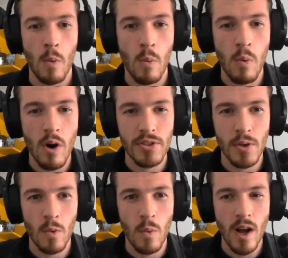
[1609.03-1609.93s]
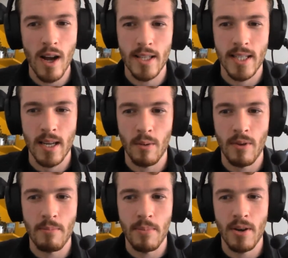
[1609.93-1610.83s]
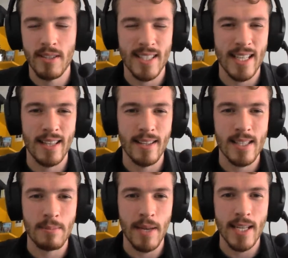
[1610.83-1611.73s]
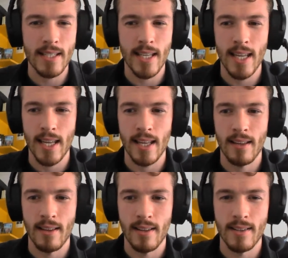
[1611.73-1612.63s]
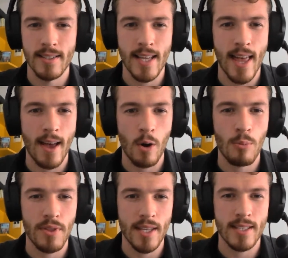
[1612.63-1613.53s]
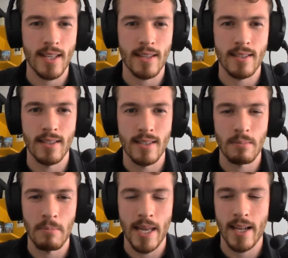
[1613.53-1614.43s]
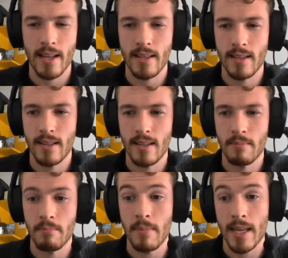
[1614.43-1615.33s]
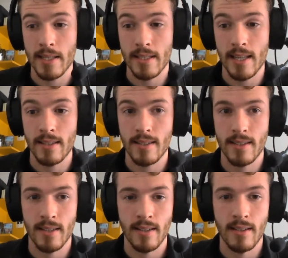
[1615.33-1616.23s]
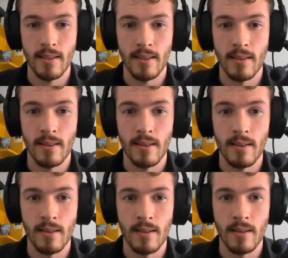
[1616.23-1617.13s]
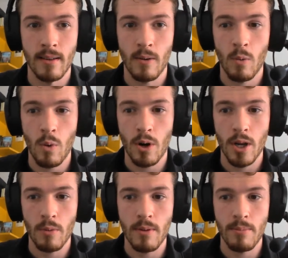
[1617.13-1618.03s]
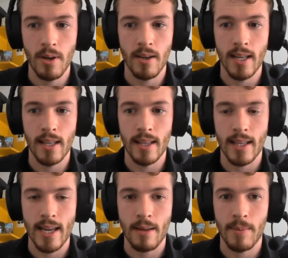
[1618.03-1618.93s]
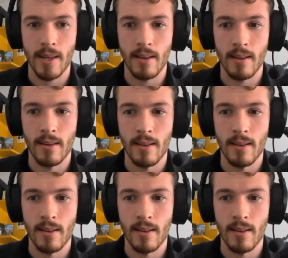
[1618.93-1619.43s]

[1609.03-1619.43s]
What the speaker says: What words can we put in the space here to help this sentence make sense? What can we put in the gap here?